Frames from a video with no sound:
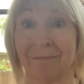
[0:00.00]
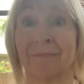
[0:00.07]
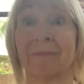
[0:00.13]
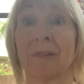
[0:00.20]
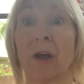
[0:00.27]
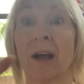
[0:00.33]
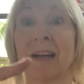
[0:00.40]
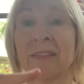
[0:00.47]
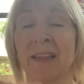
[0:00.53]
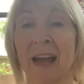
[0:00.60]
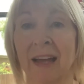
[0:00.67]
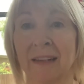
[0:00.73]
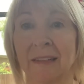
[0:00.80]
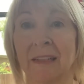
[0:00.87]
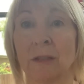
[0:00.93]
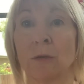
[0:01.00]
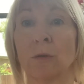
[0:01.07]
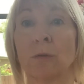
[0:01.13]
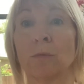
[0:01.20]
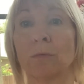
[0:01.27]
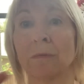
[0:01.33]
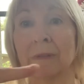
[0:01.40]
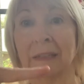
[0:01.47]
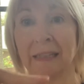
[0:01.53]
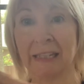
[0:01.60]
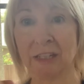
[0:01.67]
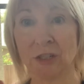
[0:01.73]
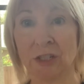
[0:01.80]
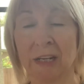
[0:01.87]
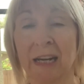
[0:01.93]
like that little
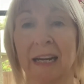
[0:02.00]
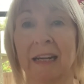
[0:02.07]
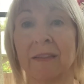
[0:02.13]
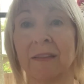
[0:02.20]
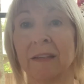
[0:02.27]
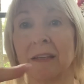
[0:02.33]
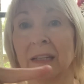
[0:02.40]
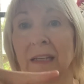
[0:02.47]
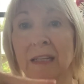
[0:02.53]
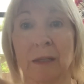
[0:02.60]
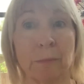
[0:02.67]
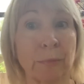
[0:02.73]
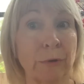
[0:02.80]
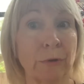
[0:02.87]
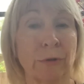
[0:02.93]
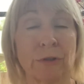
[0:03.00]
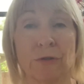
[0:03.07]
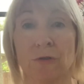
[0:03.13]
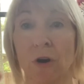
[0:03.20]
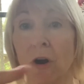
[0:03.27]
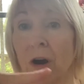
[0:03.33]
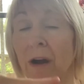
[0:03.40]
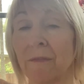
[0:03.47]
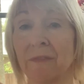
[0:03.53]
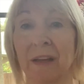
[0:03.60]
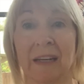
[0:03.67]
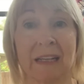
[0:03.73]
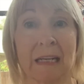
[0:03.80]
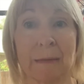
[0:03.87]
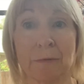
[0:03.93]
glitch in the computer drive
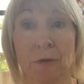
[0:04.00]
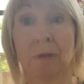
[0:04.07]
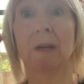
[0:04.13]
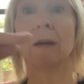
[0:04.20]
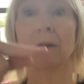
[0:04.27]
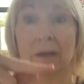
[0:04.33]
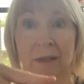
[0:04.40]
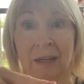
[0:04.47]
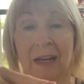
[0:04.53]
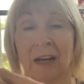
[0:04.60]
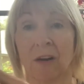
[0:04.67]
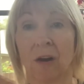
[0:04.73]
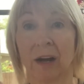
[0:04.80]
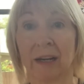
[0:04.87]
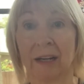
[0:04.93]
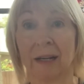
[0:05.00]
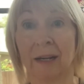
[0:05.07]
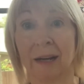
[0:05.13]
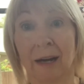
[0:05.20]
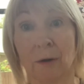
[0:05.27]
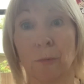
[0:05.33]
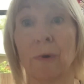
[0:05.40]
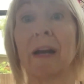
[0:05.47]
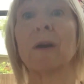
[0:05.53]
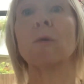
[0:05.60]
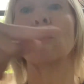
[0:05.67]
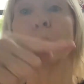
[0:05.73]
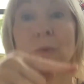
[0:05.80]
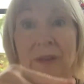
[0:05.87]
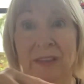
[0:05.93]
that keeps on going, like a
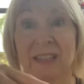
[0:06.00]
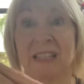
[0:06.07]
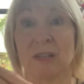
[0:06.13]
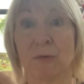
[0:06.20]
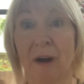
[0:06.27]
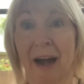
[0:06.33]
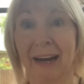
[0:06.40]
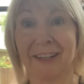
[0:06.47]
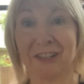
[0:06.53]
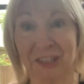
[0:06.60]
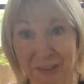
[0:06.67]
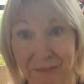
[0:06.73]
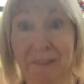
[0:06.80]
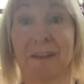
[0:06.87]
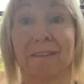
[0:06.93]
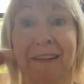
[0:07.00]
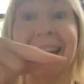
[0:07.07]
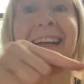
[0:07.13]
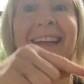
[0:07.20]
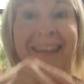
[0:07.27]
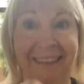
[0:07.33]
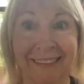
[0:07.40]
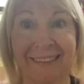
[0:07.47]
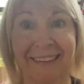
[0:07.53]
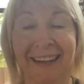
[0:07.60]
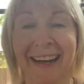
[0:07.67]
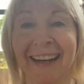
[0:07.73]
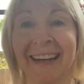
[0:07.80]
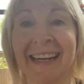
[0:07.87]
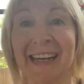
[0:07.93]
record with a scratch.
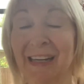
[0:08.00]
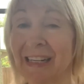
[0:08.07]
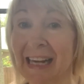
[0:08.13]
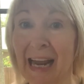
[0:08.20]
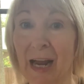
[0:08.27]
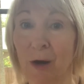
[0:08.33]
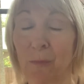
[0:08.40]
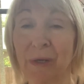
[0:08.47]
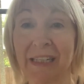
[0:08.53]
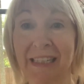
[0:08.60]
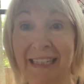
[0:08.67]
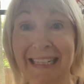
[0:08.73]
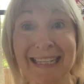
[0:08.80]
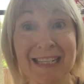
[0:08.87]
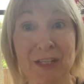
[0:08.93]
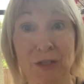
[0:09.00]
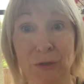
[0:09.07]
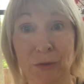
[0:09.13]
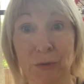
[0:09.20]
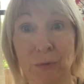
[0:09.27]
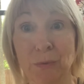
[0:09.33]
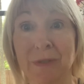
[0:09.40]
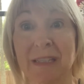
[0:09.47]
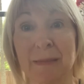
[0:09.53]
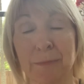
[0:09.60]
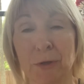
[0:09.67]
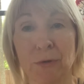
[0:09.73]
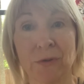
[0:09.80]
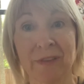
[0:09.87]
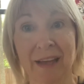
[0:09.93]
Now, we need to
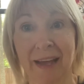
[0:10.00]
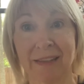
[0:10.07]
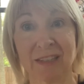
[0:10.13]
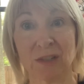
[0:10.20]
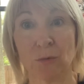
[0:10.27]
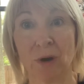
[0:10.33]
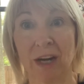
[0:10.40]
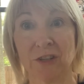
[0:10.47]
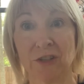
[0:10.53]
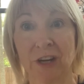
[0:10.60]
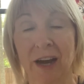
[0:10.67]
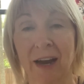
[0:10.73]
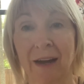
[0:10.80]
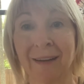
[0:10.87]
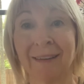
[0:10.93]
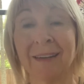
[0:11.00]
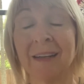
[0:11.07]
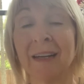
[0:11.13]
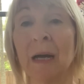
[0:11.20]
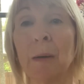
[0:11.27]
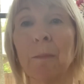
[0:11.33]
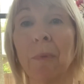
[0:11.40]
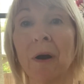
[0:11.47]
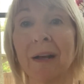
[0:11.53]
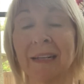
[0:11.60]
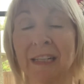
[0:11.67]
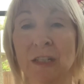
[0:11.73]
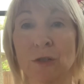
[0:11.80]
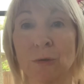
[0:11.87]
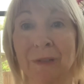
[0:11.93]
smooth that scratch out by
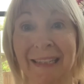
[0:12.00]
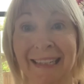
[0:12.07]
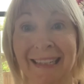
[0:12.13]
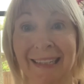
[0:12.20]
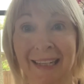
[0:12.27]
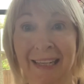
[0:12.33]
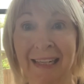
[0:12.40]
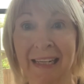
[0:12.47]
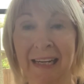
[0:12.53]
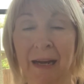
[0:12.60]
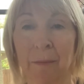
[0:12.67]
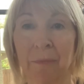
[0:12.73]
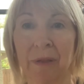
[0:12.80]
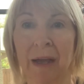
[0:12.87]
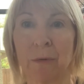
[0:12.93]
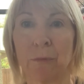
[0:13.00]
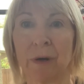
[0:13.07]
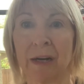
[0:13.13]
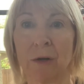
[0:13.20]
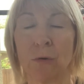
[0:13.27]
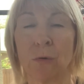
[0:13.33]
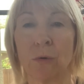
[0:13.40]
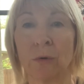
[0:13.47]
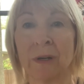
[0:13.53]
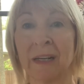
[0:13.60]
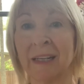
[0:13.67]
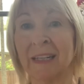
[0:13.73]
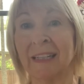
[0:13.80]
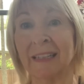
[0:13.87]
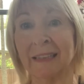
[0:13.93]
literally cleaning up that record,
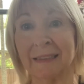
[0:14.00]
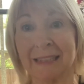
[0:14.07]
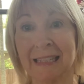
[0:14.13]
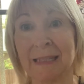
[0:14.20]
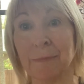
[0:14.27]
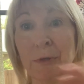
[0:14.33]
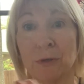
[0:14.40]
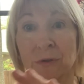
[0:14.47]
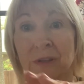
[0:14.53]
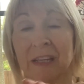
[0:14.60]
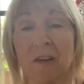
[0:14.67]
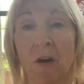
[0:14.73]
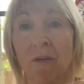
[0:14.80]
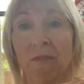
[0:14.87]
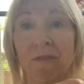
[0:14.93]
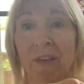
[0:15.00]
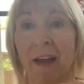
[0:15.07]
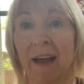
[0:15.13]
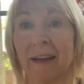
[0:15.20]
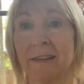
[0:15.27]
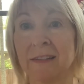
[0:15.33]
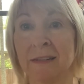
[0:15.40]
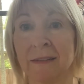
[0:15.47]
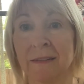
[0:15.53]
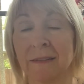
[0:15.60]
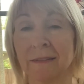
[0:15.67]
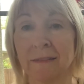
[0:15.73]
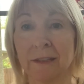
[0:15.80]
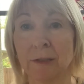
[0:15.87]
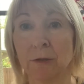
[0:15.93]
smoothing off that
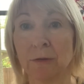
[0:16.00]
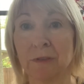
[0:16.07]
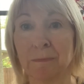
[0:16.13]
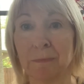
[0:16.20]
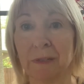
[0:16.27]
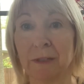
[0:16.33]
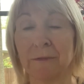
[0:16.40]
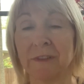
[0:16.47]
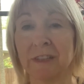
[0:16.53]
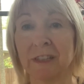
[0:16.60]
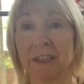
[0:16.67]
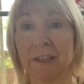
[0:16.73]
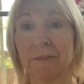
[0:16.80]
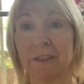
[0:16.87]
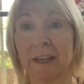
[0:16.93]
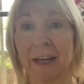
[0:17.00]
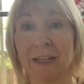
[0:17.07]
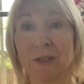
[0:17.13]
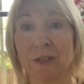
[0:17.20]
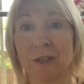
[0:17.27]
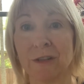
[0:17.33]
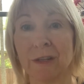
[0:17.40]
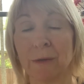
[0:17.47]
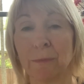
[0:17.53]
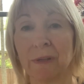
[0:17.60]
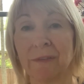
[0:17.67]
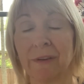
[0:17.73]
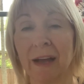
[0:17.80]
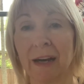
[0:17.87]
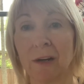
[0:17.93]
little bit of a deviation that
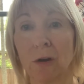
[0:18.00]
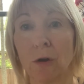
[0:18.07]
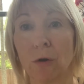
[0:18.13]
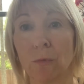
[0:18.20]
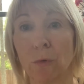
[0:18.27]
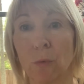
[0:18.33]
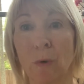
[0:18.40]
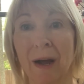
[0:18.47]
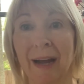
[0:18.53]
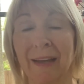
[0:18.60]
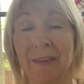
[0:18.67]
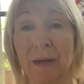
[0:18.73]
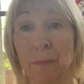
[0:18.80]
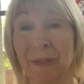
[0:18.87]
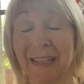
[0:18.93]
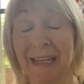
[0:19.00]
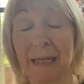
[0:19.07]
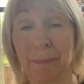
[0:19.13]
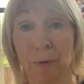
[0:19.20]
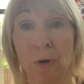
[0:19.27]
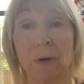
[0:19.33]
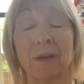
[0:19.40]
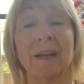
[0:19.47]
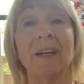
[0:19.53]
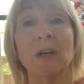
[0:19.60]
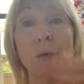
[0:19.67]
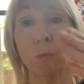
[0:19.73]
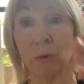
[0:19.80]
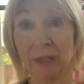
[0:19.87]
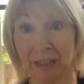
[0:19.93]
we've had along the way that we keep on
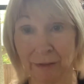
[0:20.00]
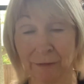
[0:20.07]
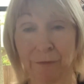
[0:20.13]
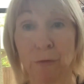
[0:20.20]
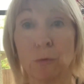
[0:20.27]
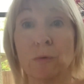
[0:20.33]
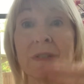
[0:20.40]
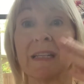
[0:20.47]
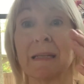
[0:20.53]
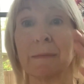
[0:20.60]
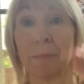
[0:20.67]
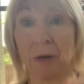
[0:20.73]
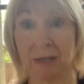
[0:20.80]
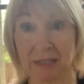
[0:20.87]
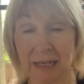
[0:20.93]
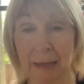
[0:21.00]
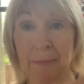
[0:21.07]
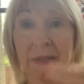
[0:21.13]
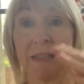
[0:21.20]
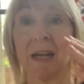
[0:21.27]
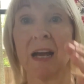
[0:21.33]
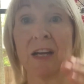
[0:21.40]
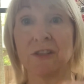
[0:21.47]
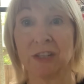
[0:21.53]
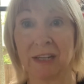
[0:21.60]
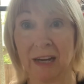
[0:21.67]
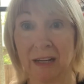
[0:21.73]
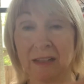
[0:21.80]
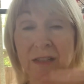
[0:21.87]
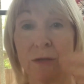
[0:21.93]
reinforcing by sabotaging
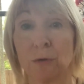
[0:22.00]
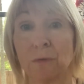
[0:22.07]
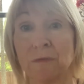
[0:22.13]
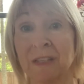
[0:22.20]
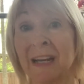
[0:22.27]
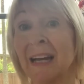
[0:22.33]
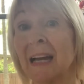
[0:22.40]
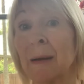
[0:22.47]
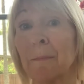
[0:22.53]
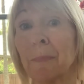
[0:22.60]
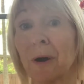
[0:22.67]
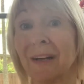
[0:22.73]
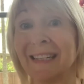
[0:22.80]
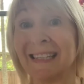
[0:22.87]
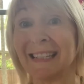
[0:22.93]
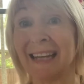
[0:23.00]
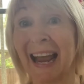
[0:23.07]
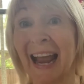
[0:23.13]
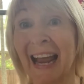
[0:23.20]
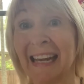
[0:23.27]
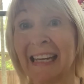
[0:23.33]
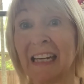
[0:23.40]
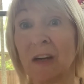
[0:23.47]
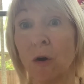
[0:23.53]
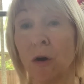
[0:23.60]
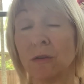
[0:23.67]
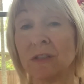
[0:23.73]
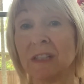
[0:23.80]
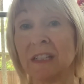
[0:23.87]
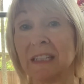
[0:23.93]
ourselves, by hanging
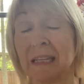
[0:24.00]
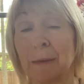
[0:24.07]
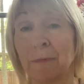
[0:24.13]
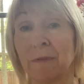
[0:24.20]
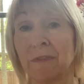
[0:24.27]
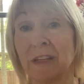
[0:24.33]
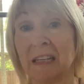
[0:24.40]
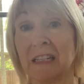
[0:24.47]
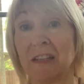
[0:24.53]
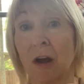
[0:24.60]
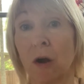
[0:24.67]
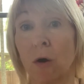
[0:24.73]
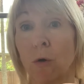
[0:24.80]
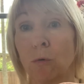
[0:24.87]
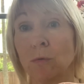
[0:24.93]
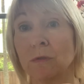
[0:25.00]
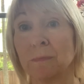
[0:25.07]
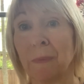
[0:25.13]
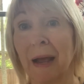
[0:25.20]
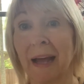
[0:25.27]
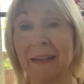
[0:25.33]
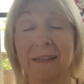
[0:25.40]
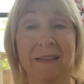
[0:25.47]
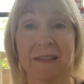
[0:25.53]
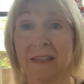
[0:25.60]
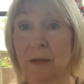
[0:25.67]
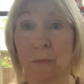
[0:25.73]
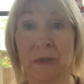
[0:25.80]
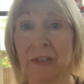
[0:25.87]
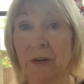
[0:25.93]
on to some of these old patterns
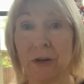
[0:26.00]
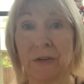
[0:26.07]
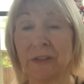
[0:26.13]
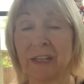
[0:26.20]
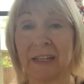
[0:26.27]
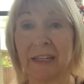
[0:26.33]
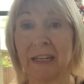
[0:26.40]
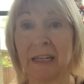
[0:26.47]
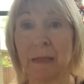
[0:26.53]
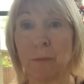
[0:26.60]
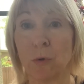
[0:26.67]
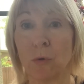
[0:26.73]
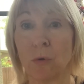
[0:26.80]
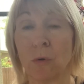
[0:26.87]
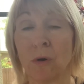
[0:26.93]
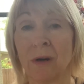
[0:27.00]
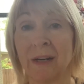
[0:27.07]
that we don't need anymore.